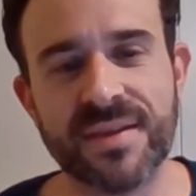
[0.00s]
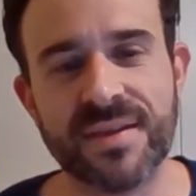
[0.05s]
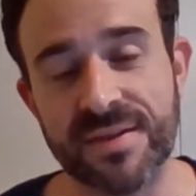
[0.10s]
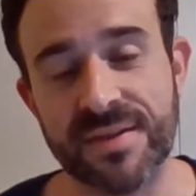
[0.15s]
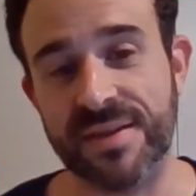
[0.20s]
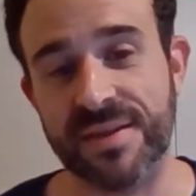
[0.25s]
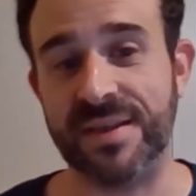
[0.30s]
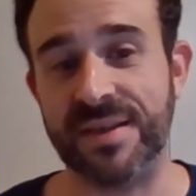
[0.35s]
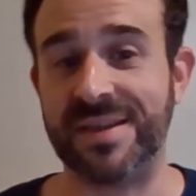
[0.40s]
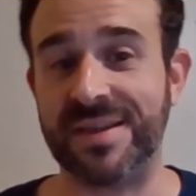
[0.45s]

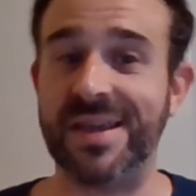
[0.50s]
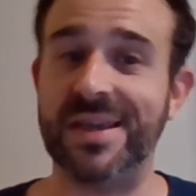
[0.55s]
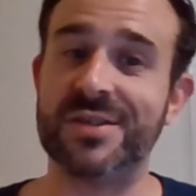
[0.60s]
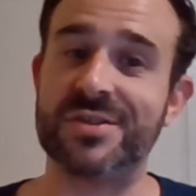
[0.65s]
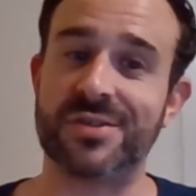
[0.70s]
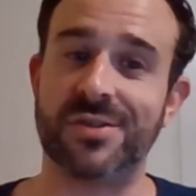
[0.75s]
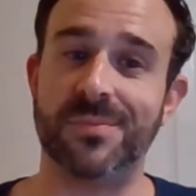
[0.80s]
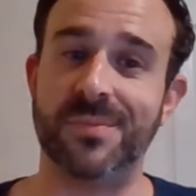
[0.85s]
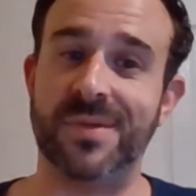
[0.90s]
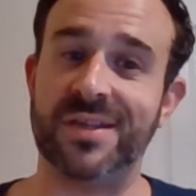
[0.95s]
and the
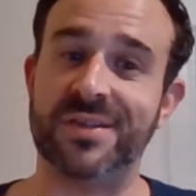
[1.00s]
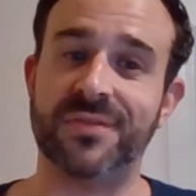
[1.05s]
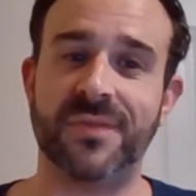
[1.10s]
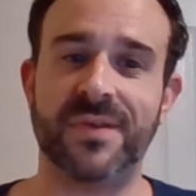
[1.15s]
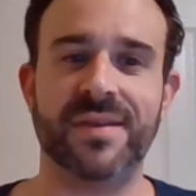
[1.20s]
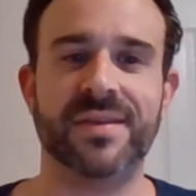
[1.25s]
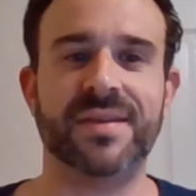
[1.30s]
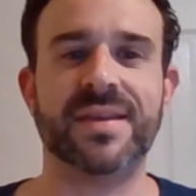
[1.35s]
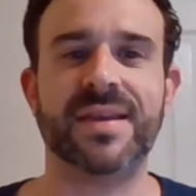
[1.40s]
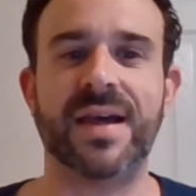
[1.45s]
occasional Mets
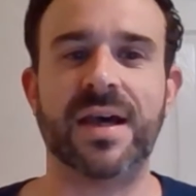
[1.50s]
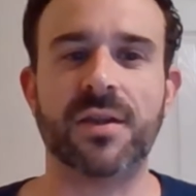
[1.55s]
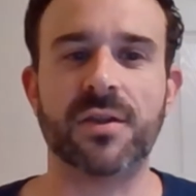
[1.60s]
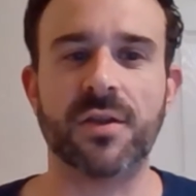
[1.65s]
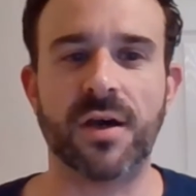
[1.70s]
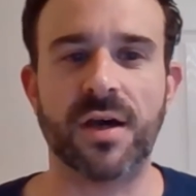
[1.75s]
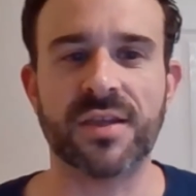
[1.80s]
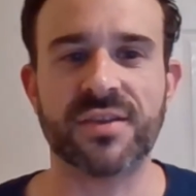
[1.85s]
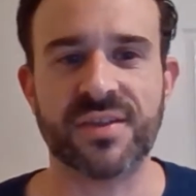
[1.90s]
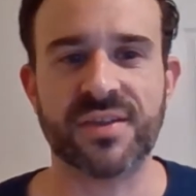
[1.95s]
fan that got
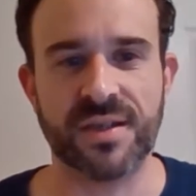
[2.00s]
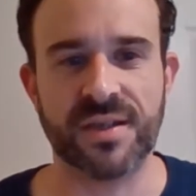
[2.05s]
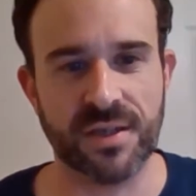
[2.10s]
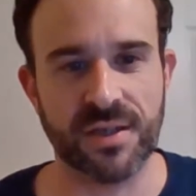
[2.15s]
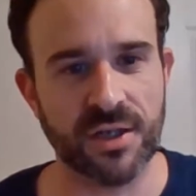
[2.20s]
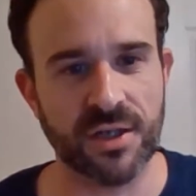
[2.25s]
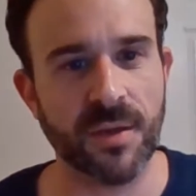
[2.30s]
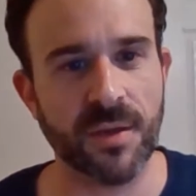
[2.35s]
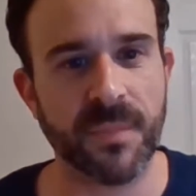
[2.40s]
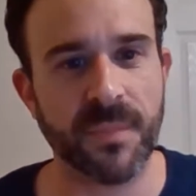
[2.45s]
lost and
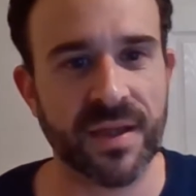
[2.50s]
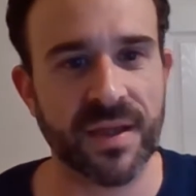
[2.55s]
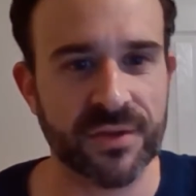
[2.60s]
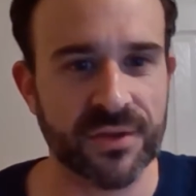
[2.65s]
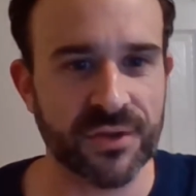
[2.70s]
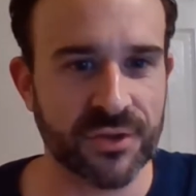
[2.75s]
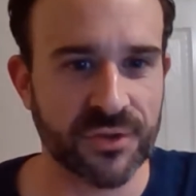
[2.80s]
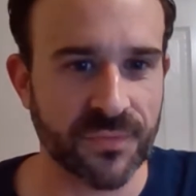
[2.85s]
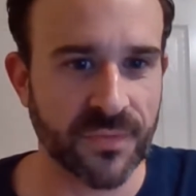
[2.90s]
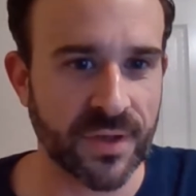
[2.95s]
ended up on
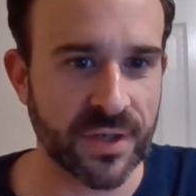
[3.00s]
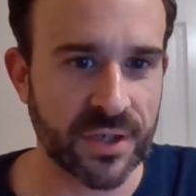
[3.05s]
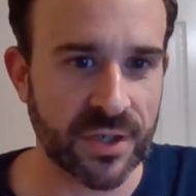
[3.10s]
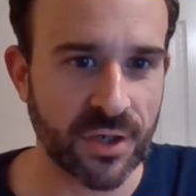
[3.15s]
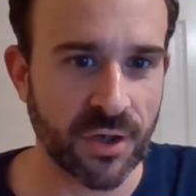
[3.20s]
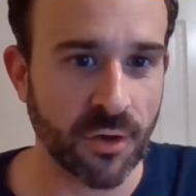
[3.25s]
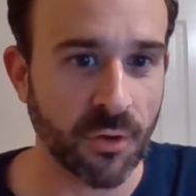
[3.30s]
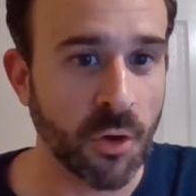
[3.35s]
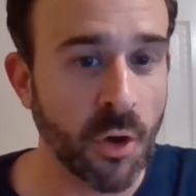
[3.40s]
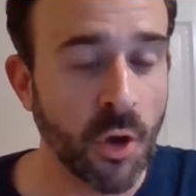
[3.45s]
this
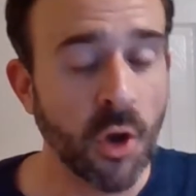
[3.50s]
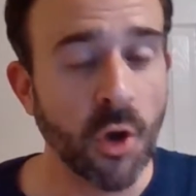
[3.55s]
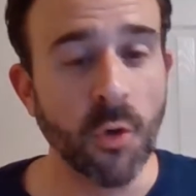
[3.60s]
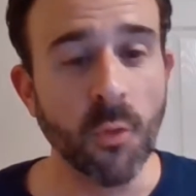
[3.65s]
video.